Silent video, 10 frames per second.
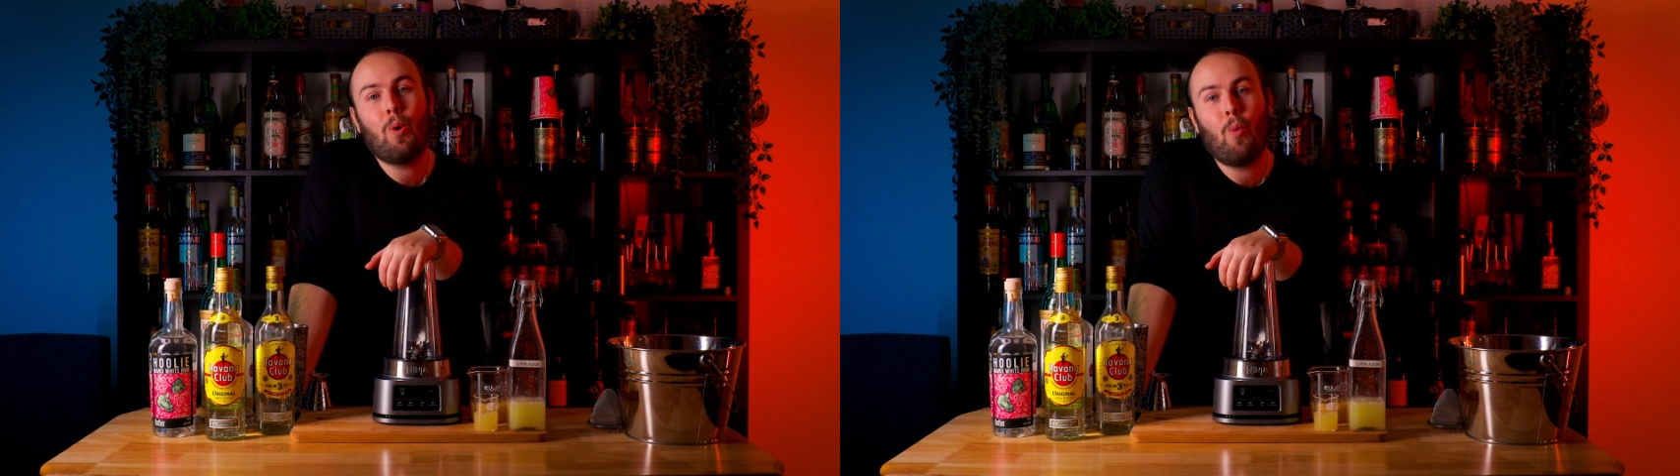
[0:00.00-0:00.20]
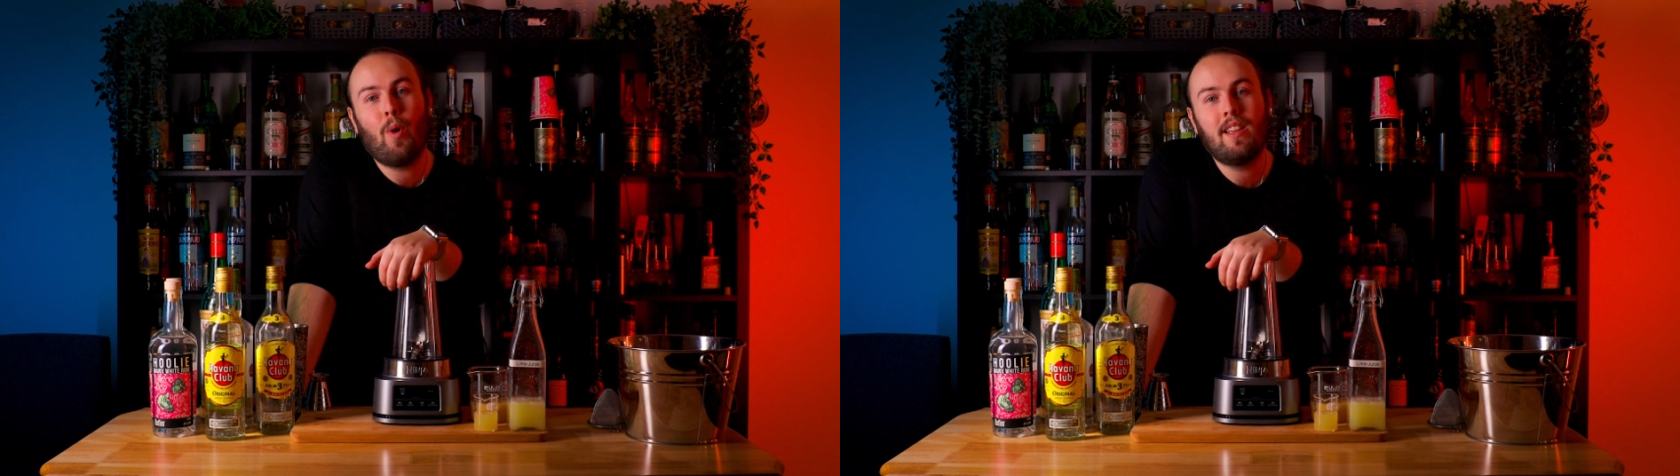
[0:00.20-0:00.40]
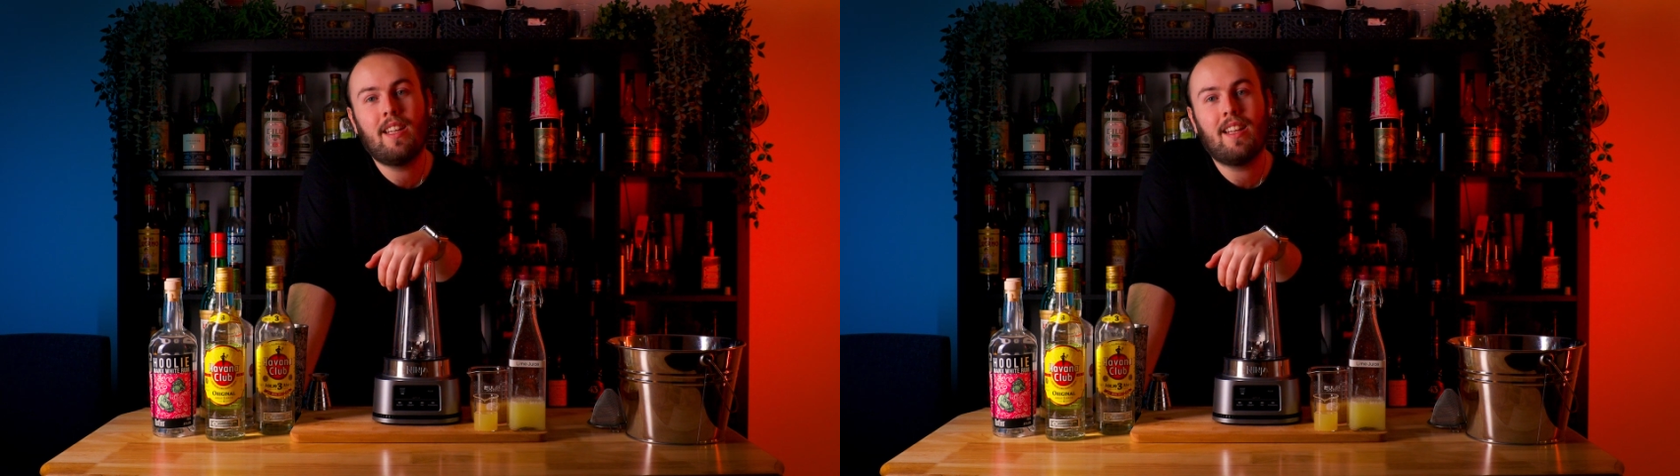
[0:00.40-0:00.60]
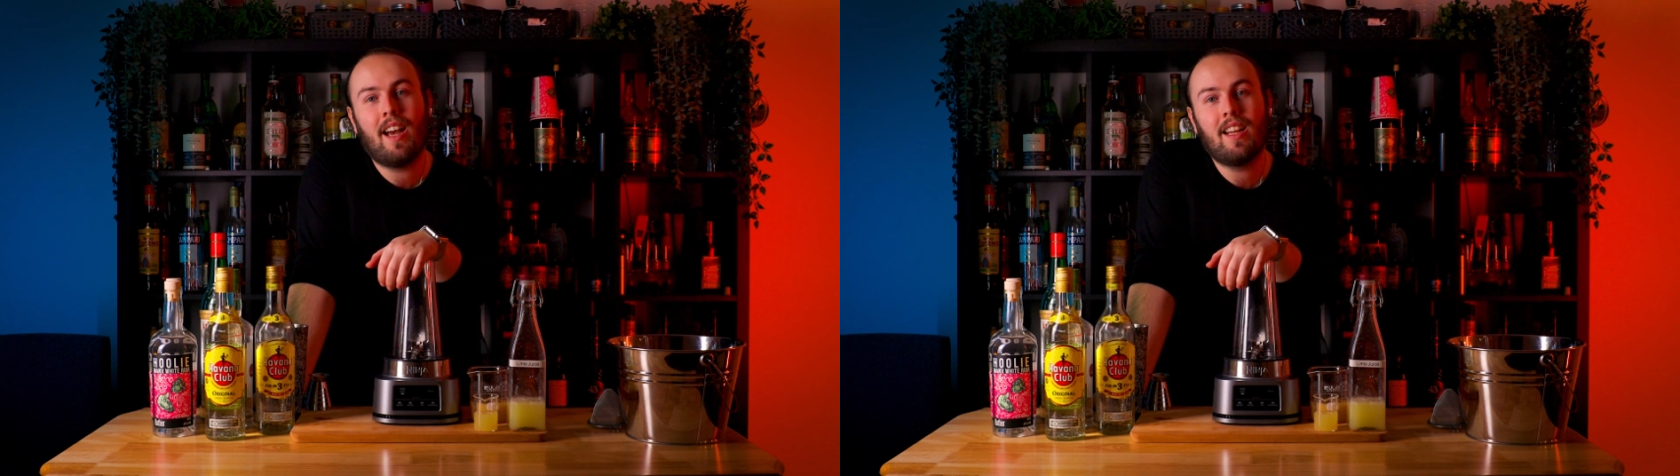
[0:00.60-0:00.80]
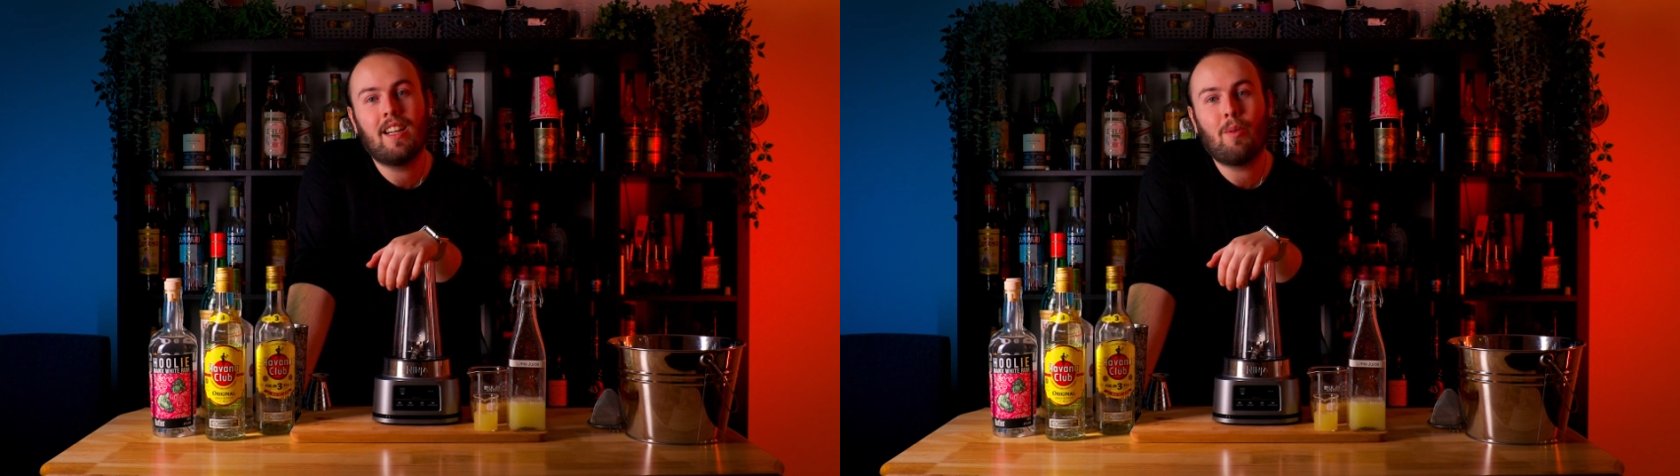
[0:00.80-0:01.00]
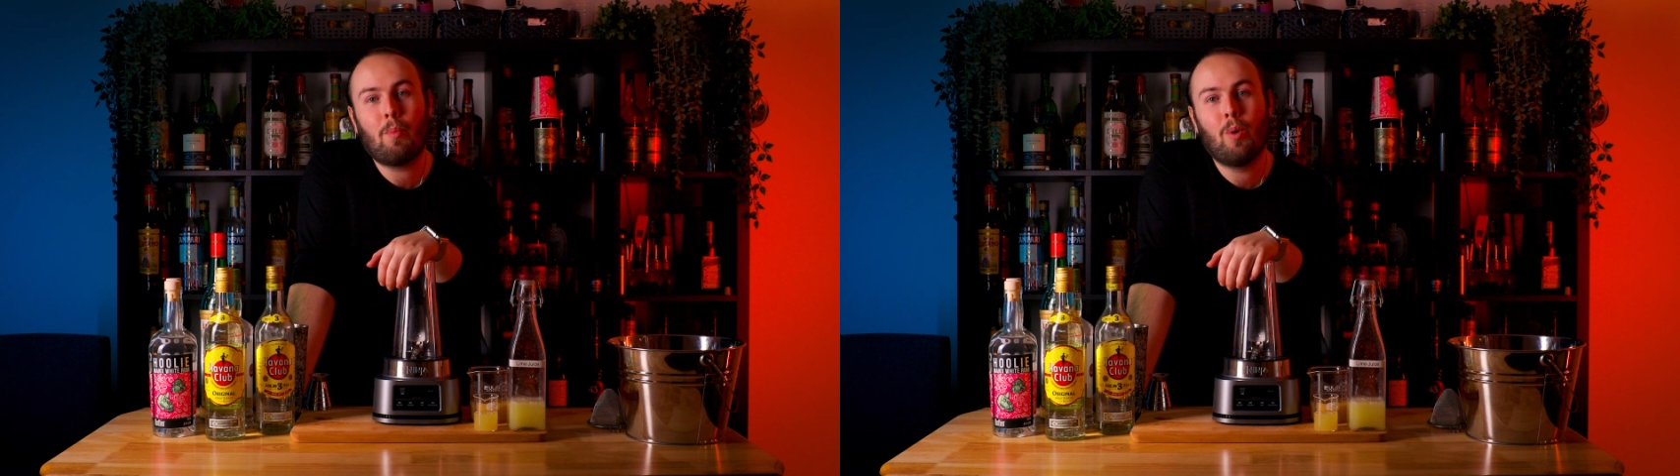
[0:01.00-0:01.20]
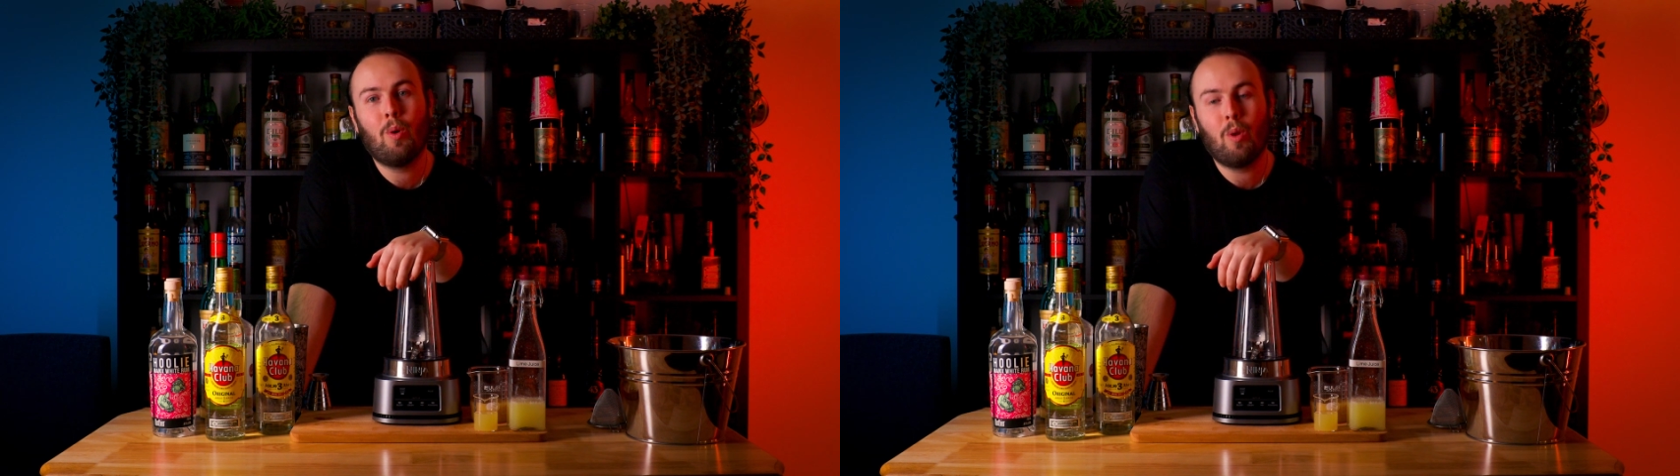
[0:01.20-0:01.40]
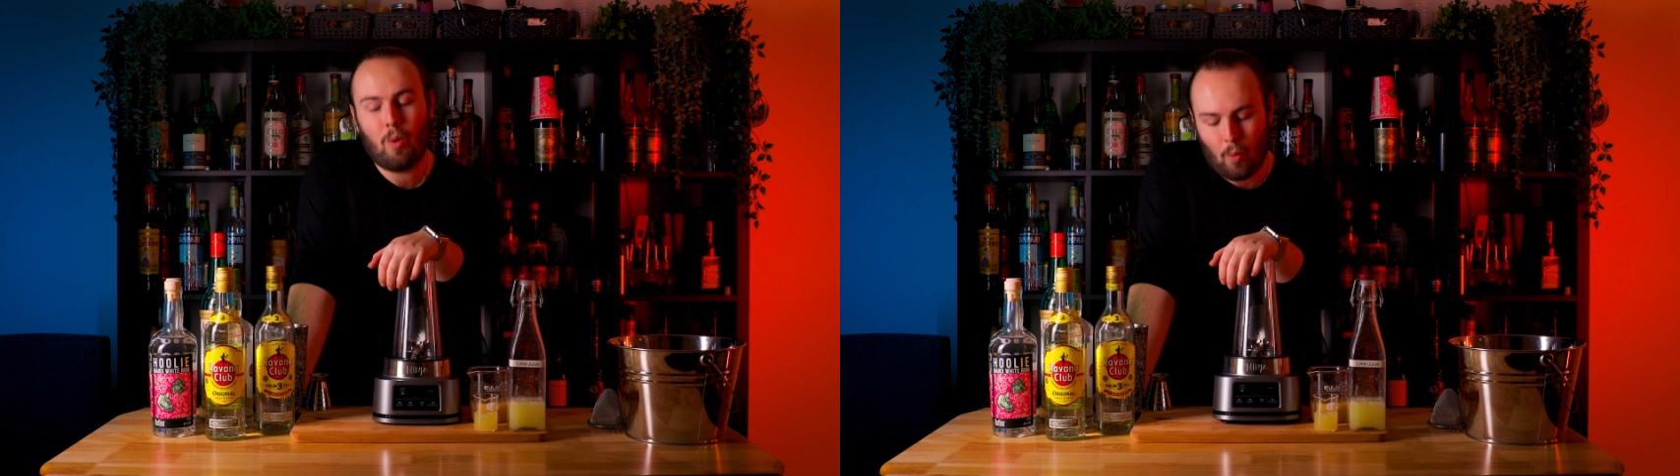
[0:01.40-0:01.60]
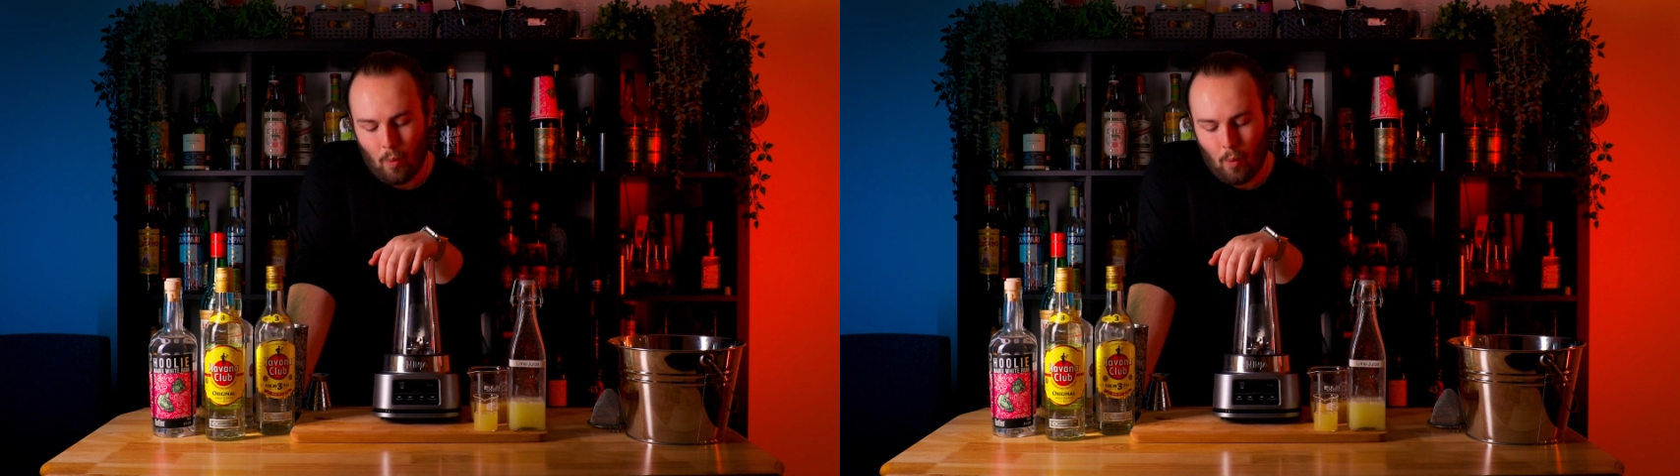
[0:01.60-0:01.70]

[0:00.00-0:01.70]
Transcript: windy day in Liverpool,